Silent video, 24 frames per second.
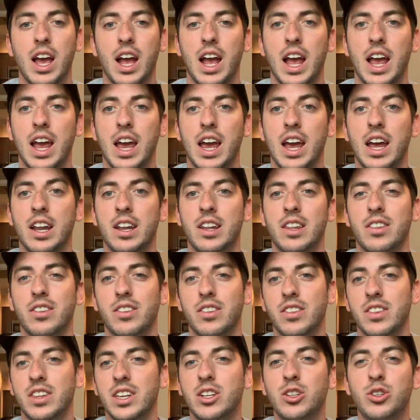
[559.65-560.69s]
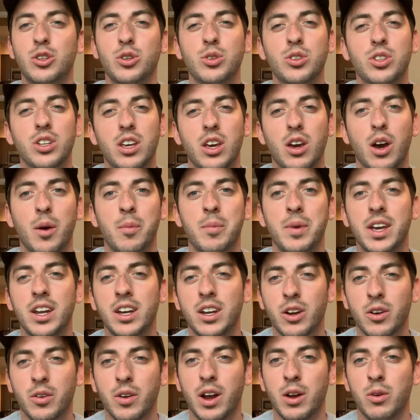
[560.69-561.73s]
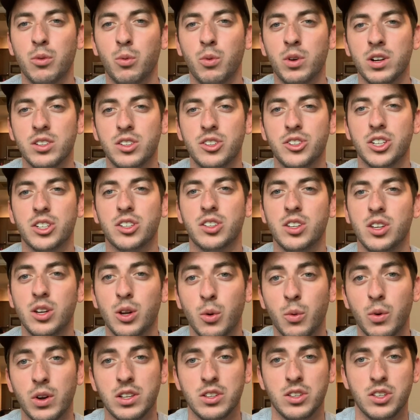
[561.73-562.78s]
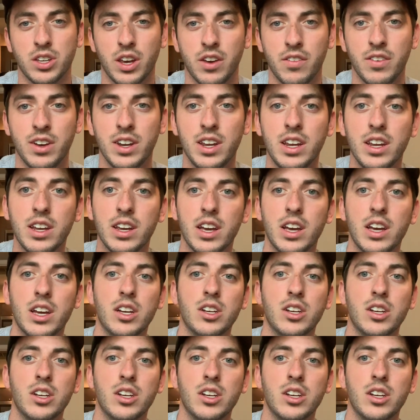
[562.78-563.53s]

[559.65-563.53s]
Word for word: And these usually come in at around 160 to 170.